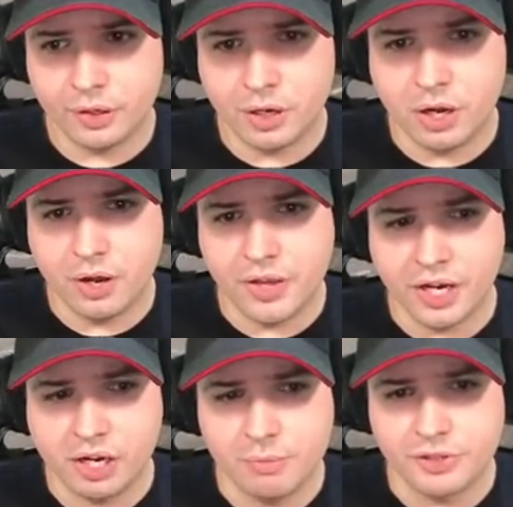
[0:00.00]
Oh,
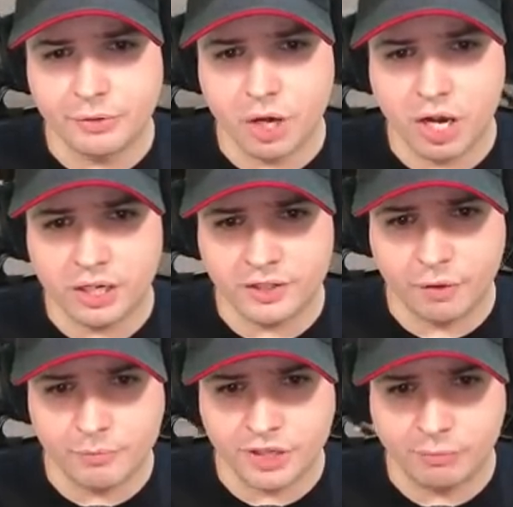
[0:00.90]
there comes the rockets
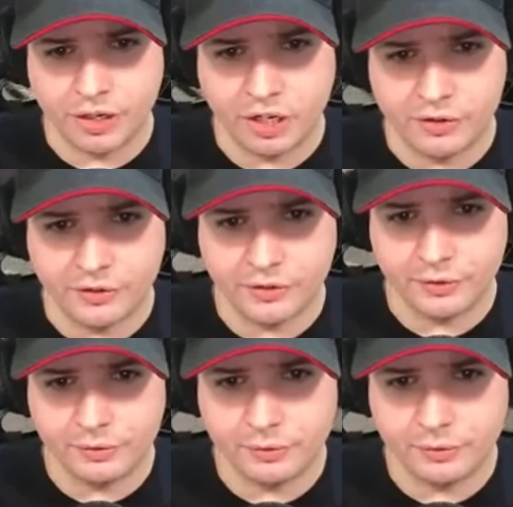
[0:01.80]
from someone else.